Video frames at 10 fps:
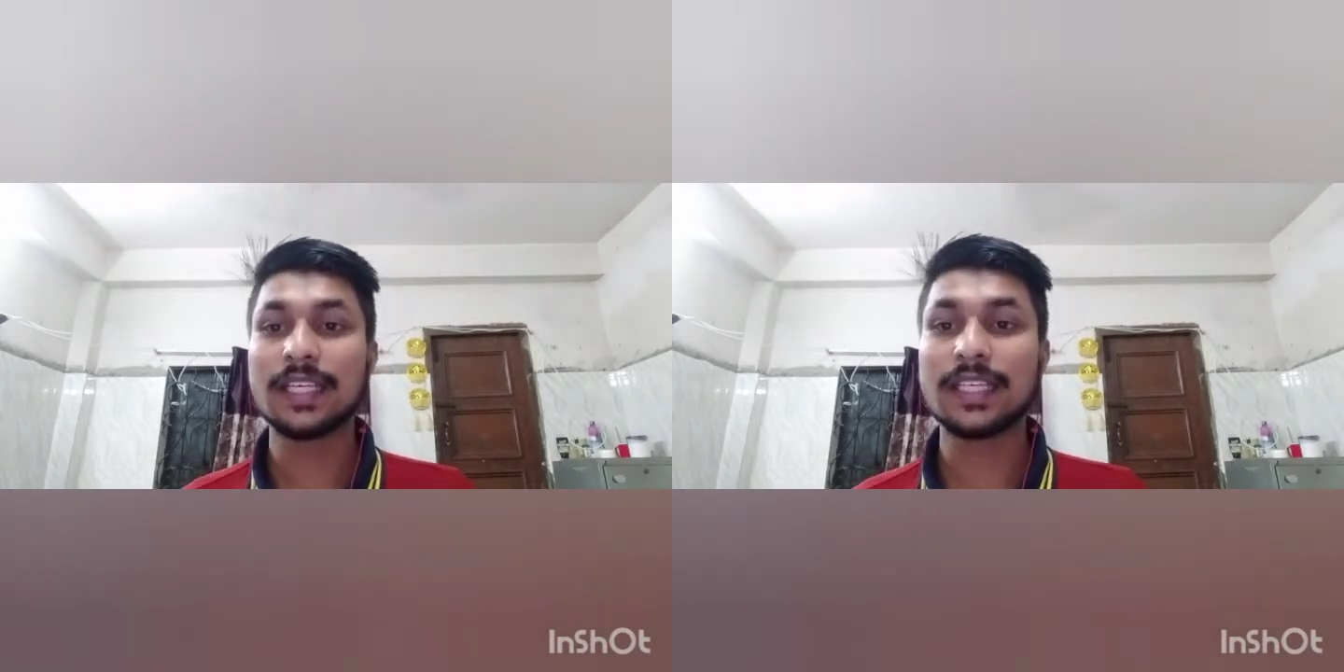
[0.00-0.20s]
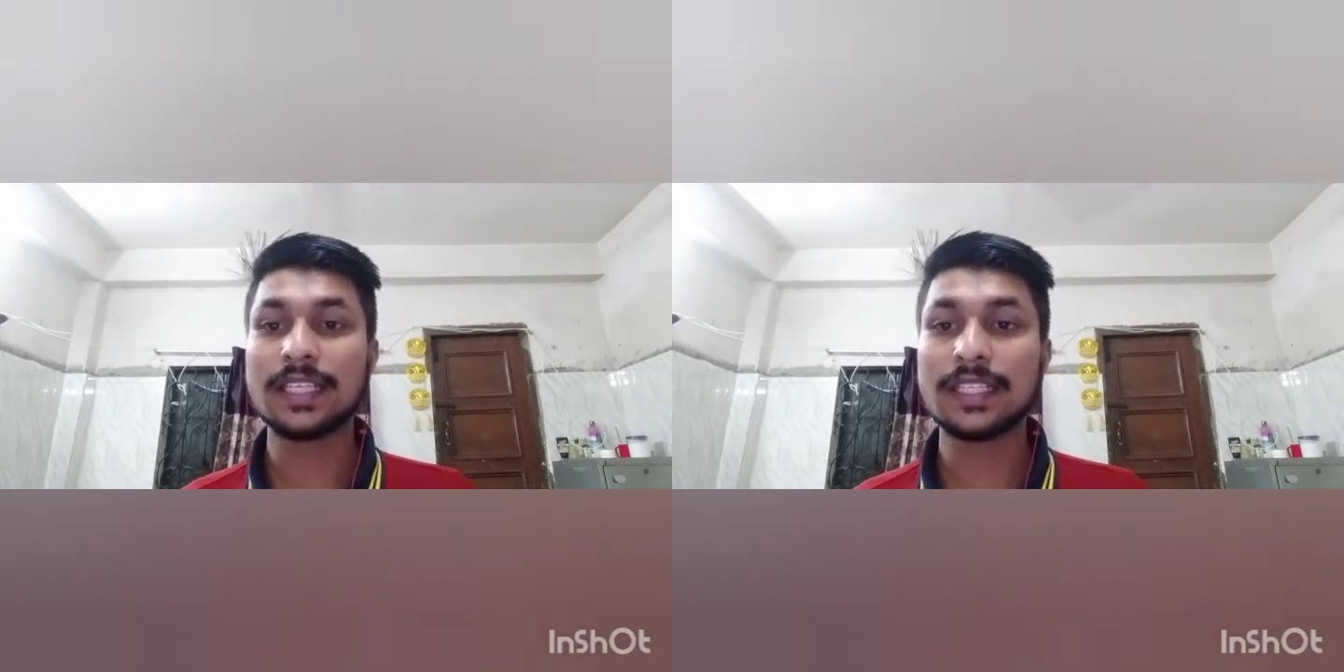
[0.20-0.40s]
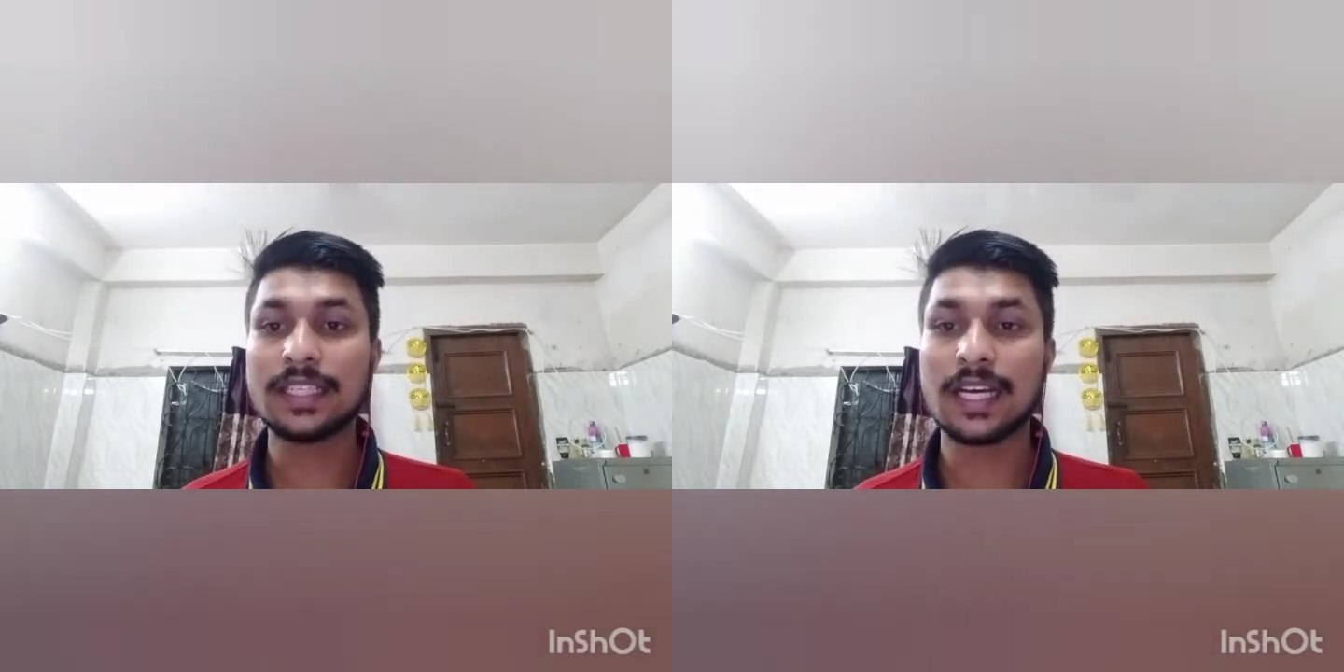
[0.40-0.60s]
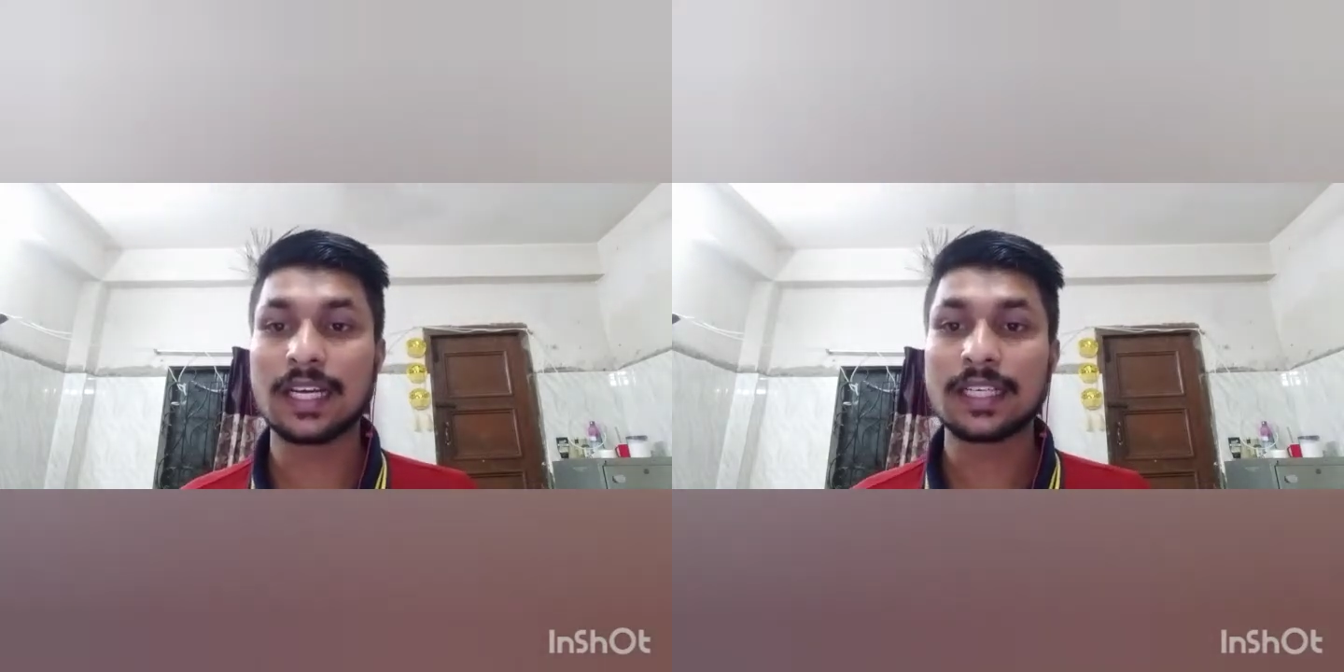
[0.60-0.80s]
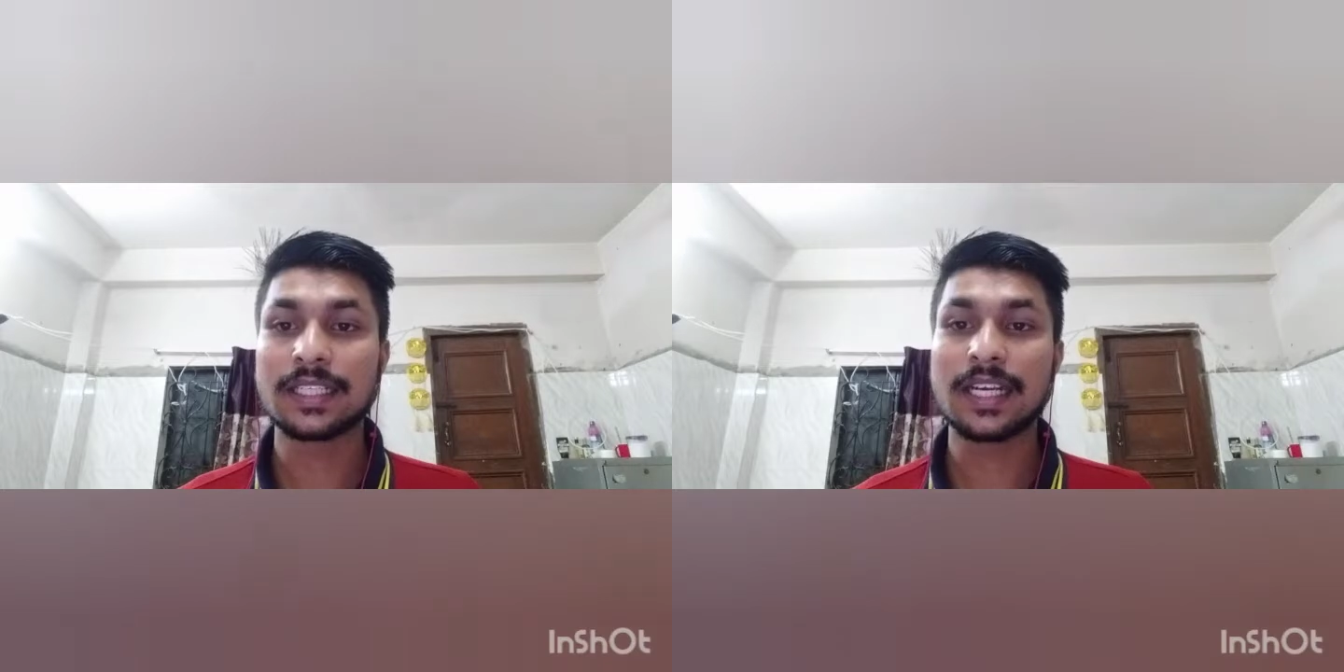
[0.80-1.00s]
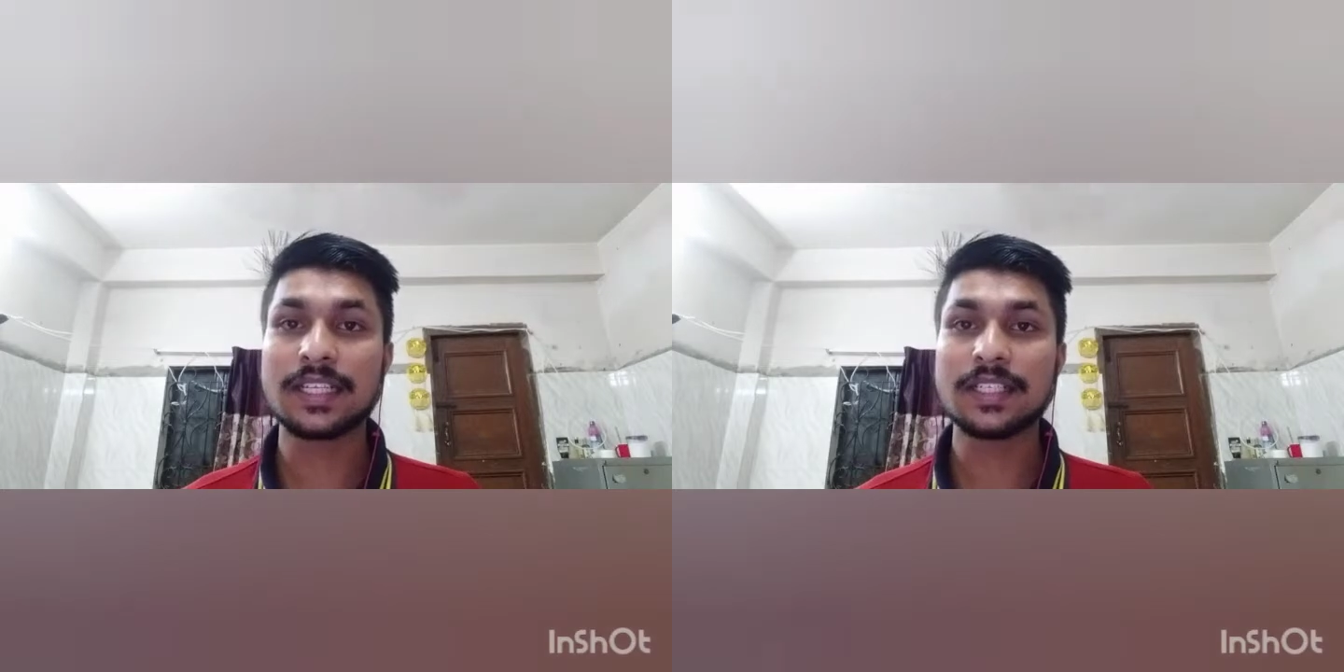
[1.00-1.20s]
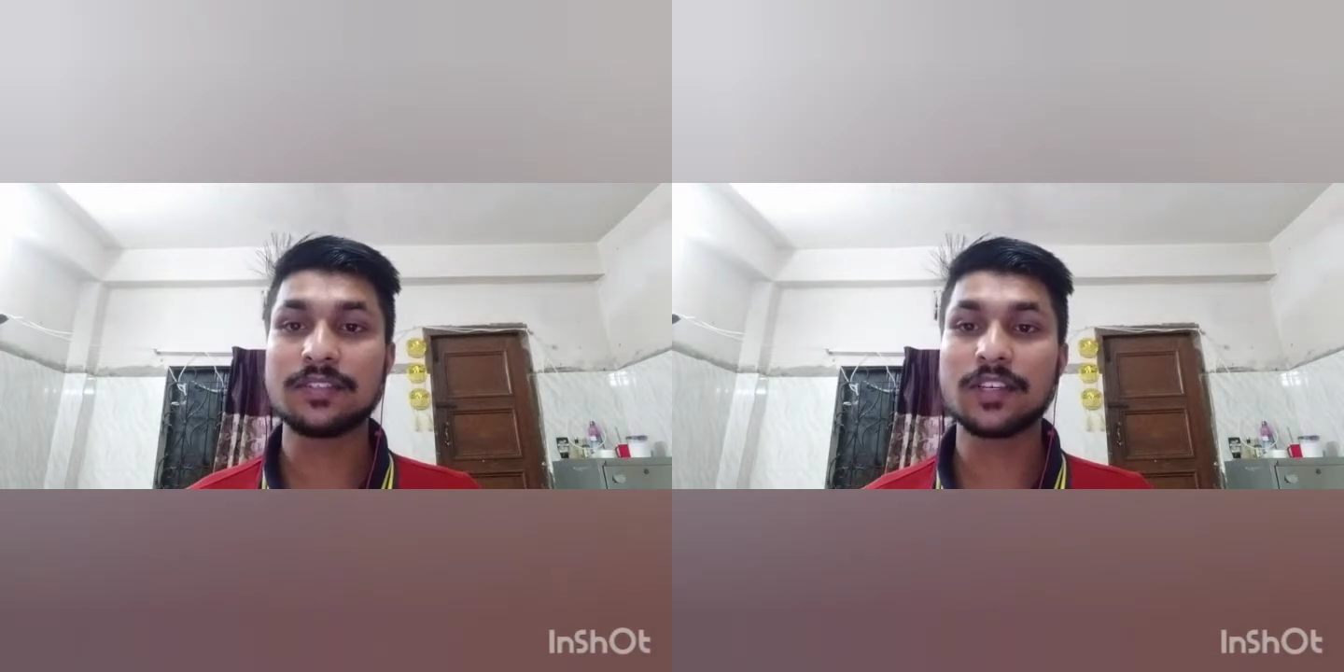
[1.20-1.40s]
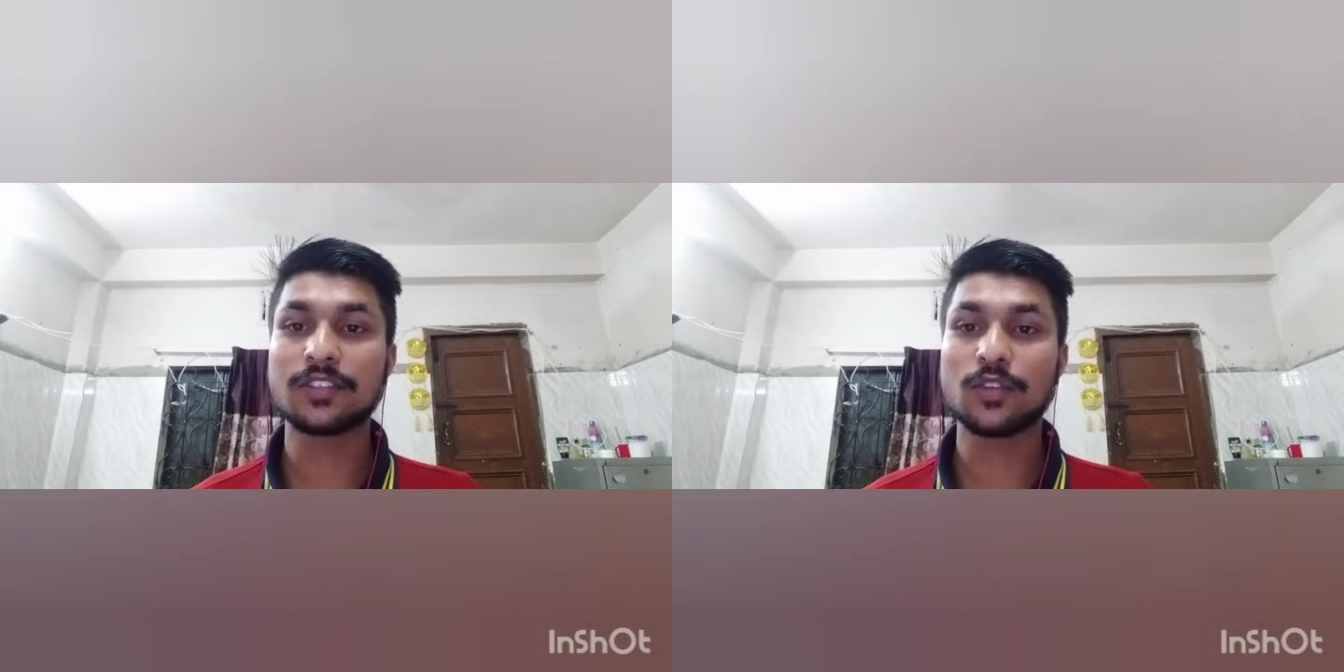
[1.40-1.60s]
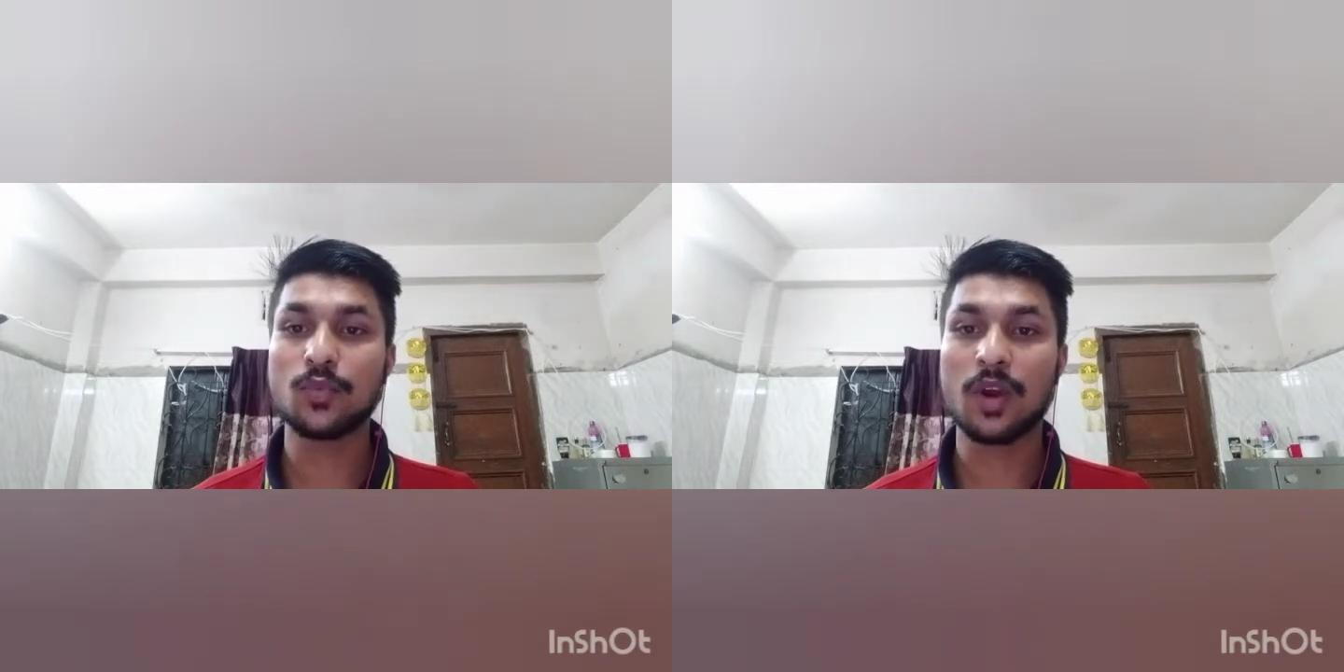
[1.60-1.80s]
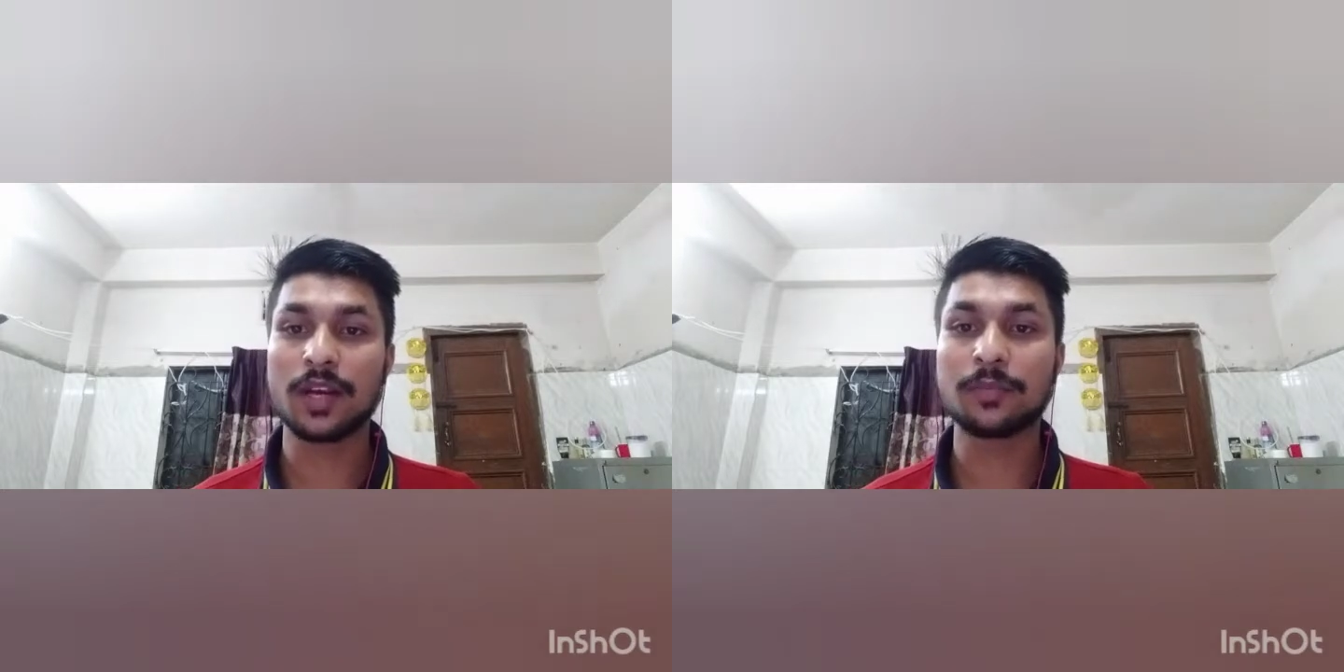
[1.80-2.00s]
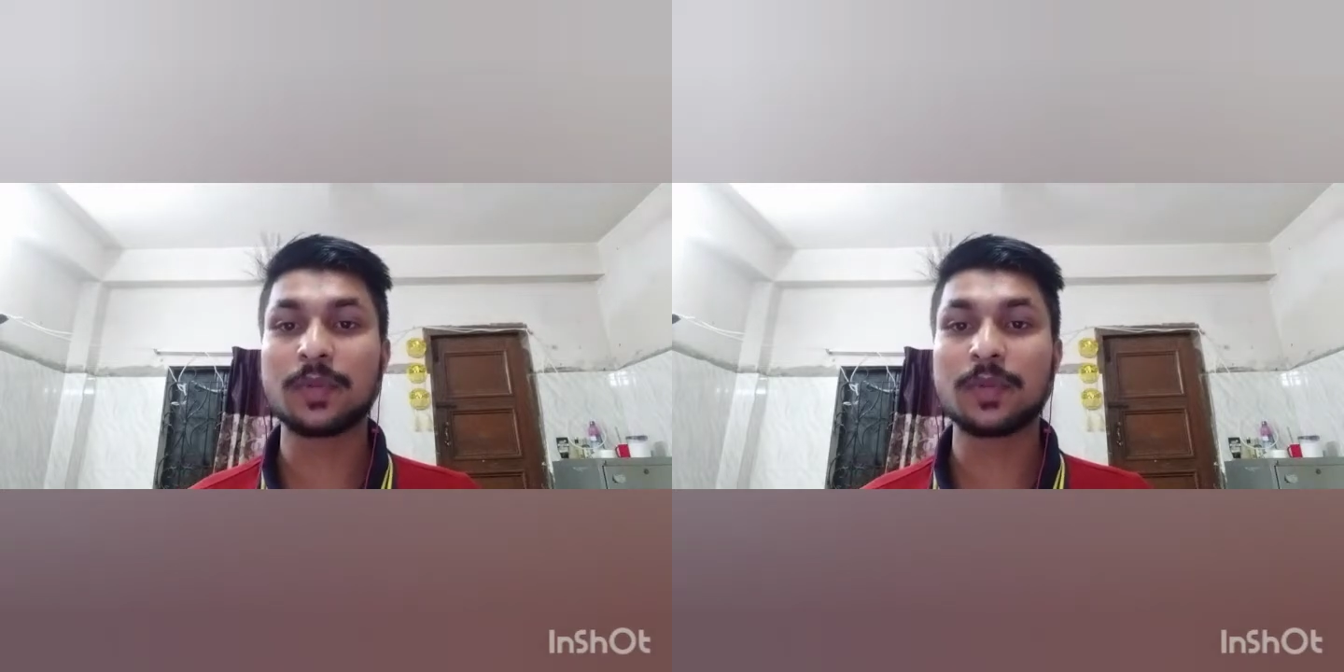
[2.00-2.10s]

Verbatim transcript: in the 1961